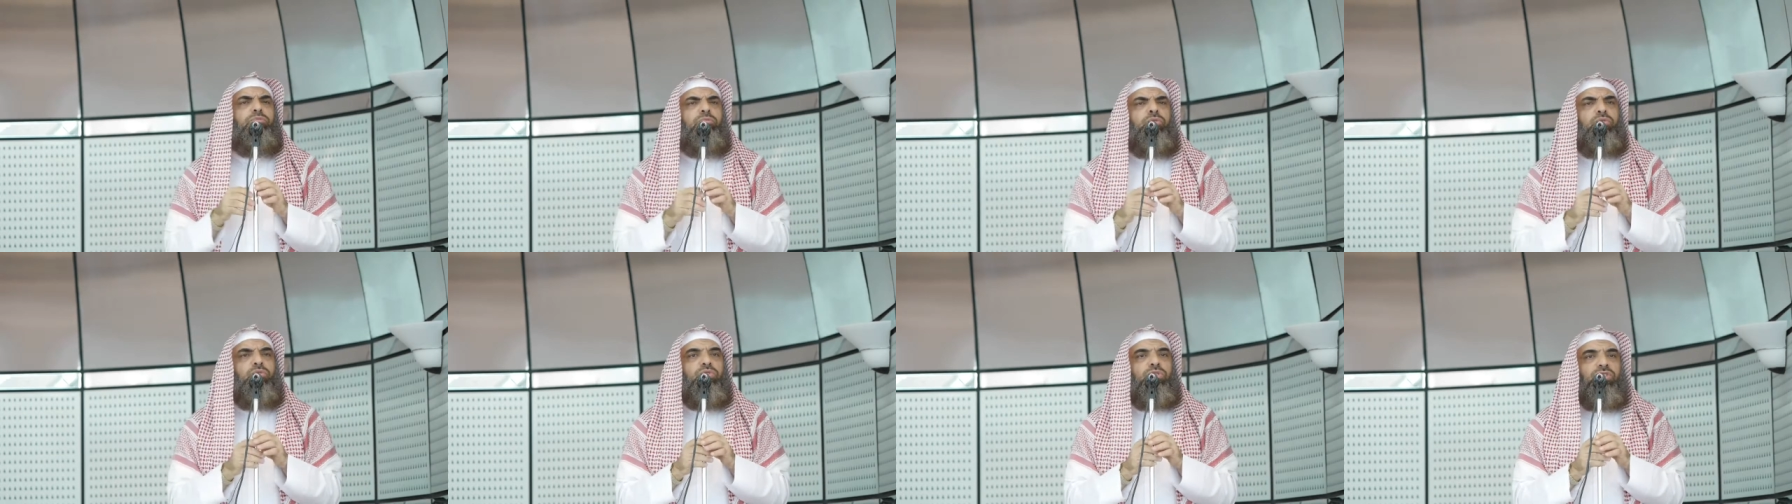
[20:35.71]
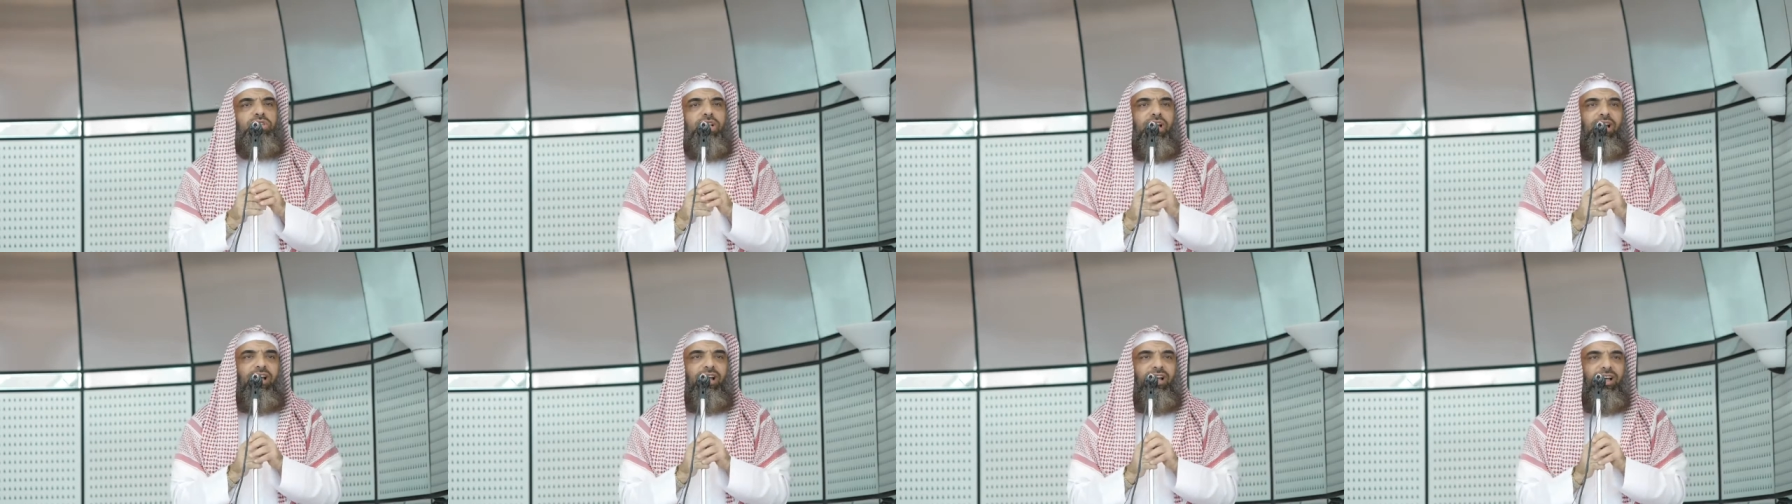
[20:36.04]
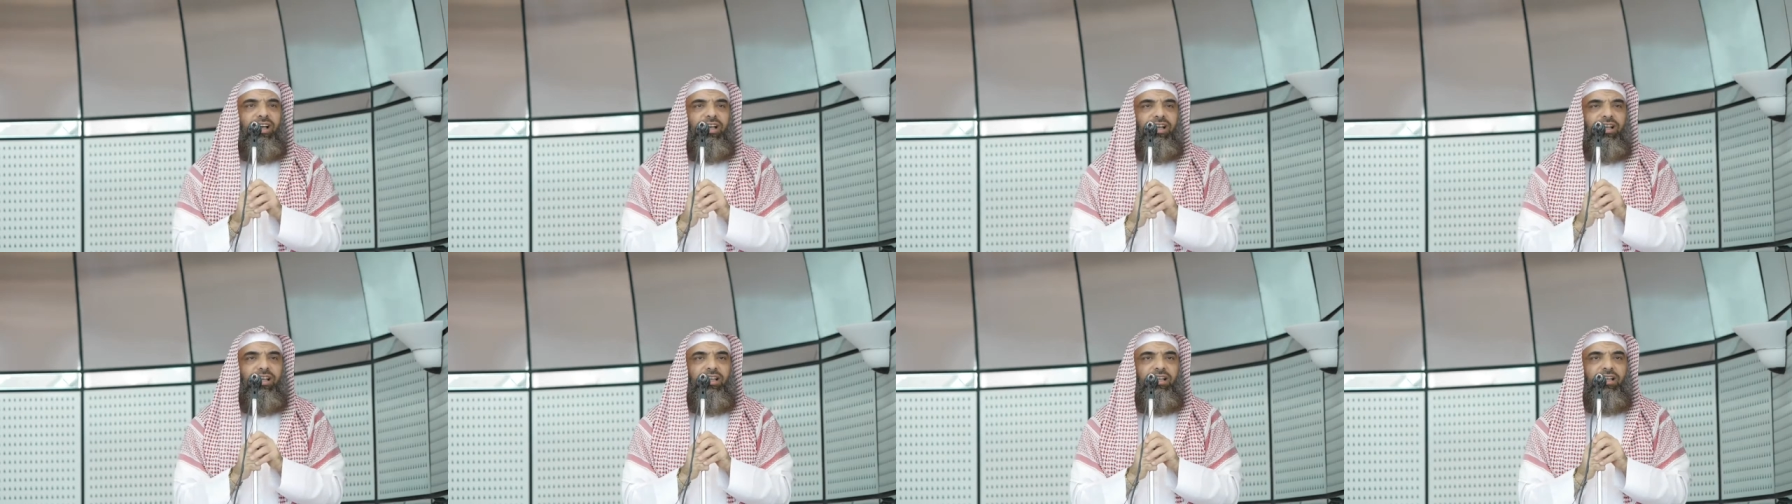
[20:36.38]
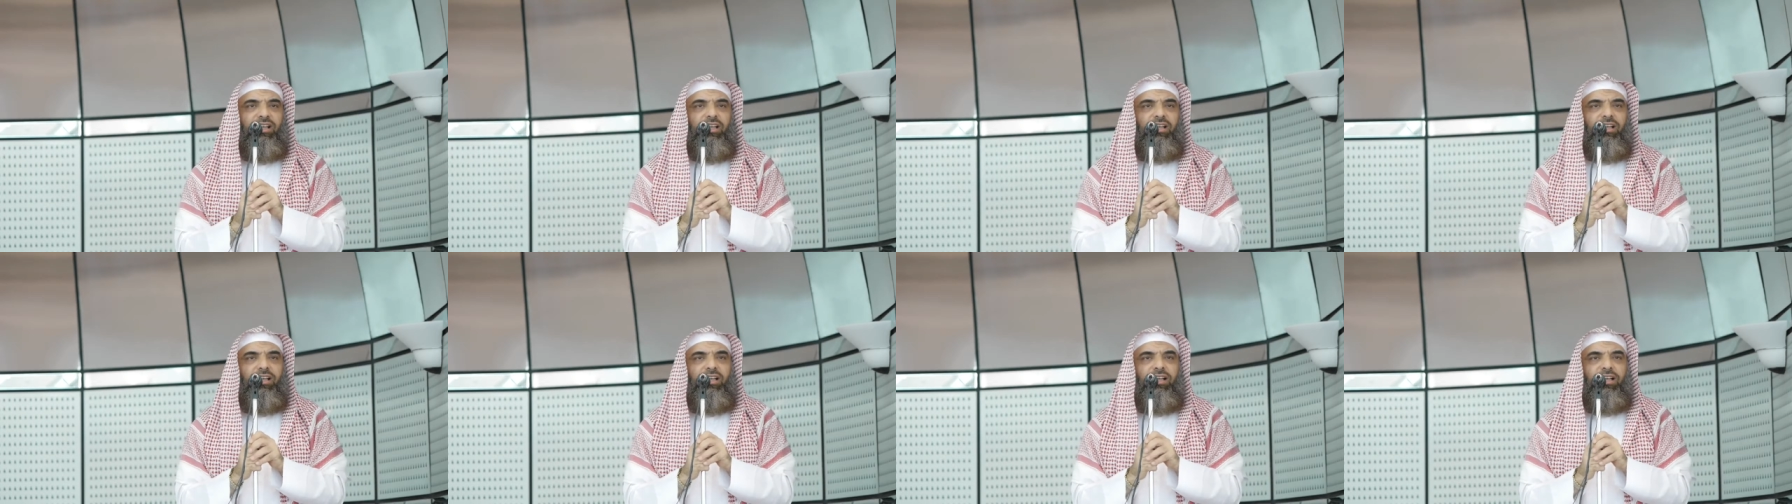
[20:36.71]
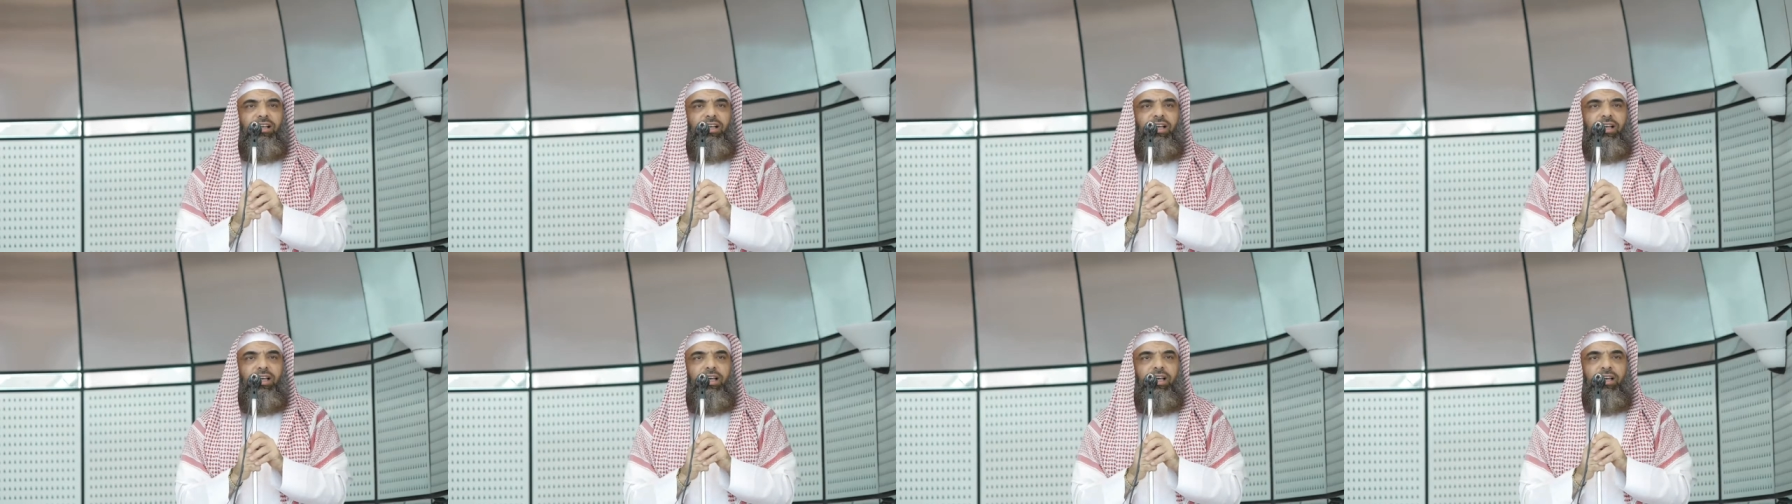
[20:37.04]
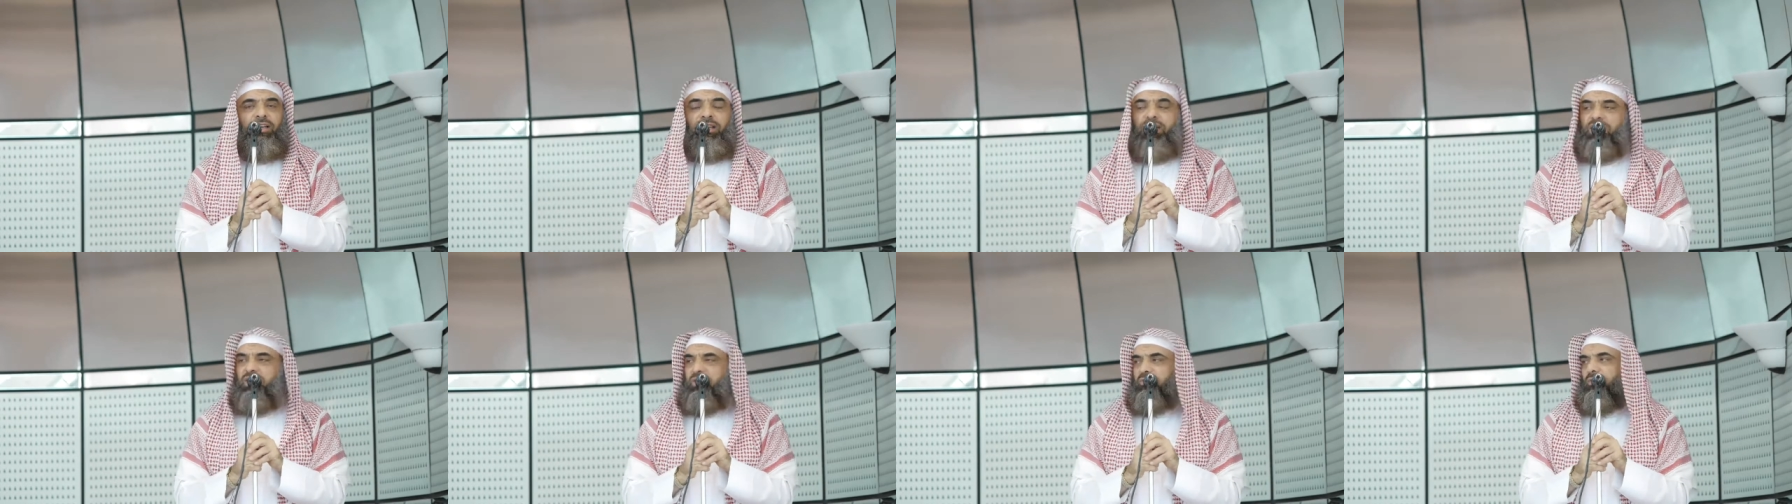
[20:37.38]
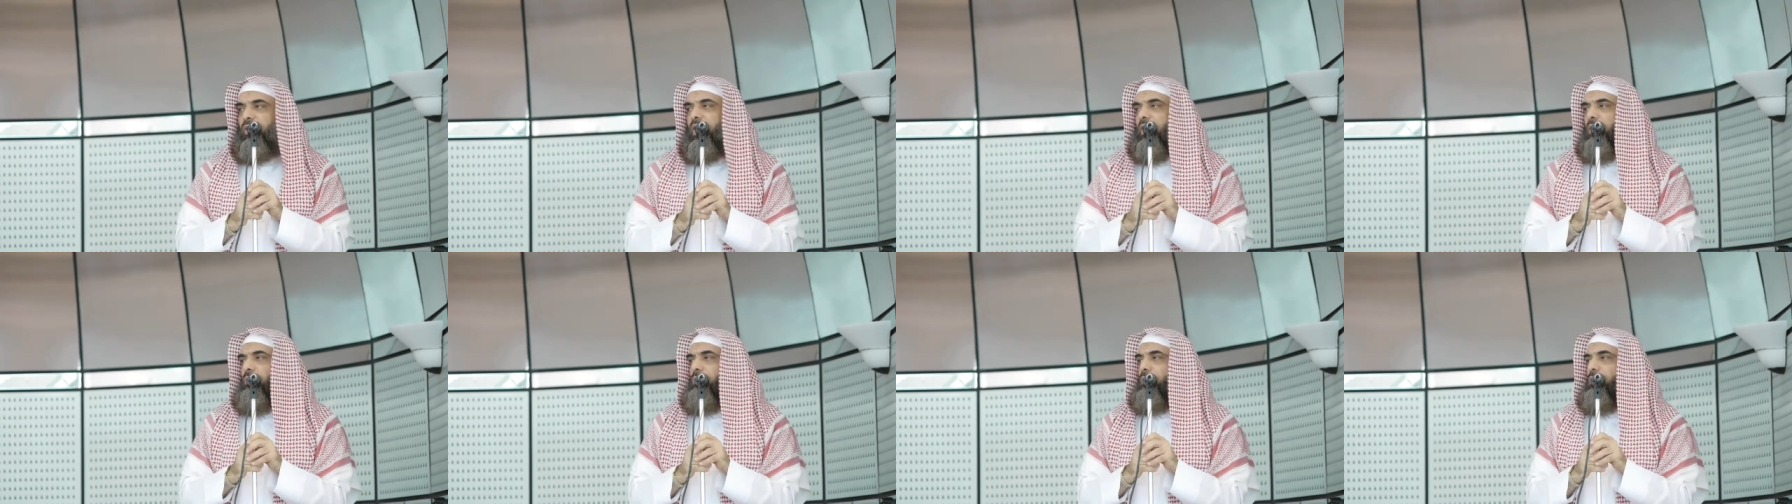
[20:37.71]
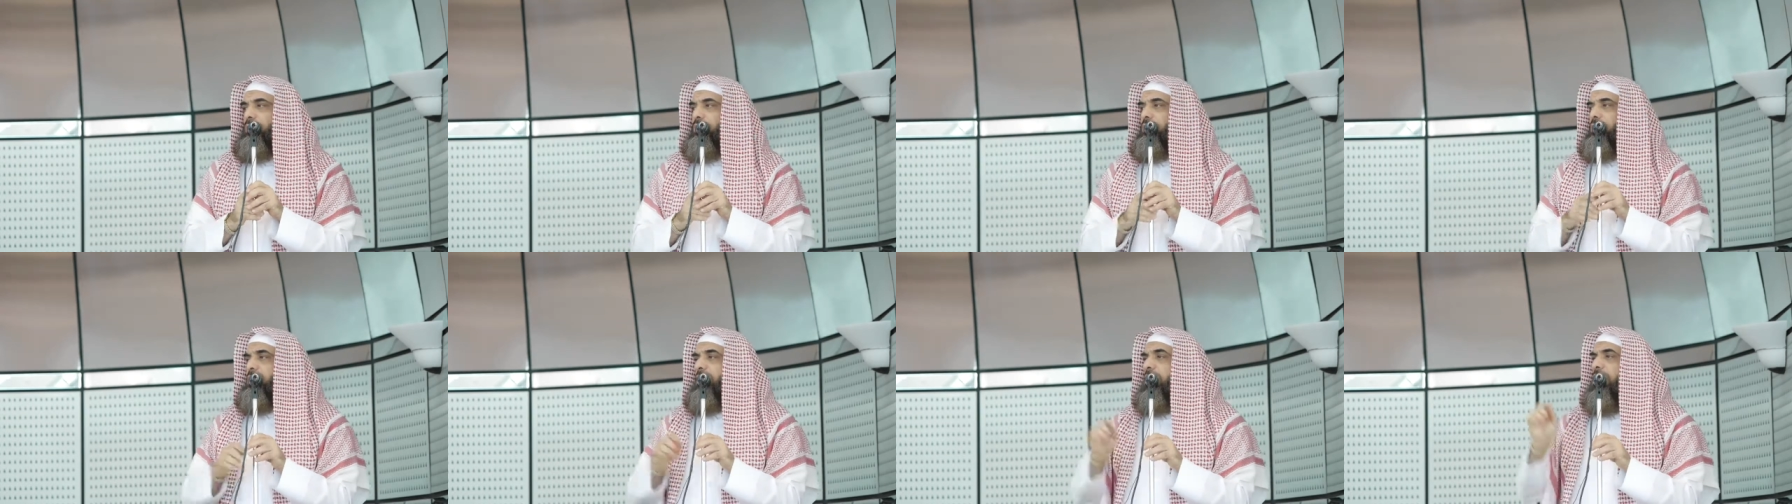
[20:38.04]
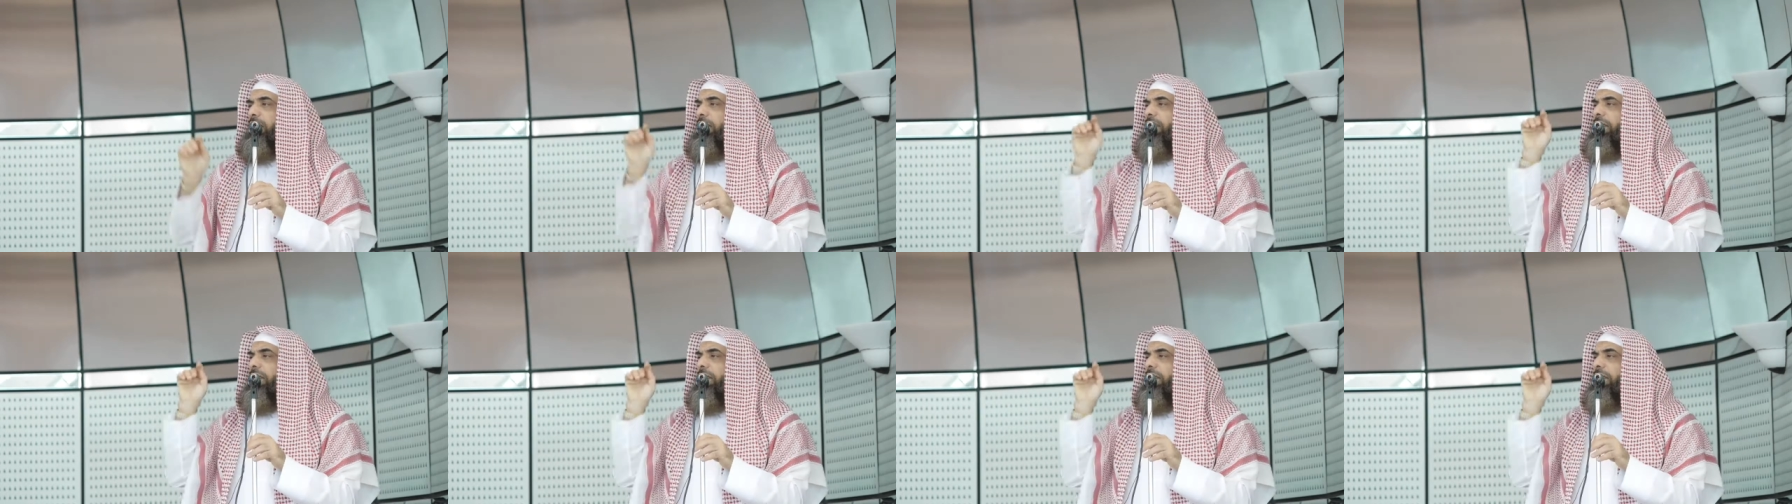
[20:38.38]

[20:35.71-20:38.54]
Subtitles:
Musa and his followers.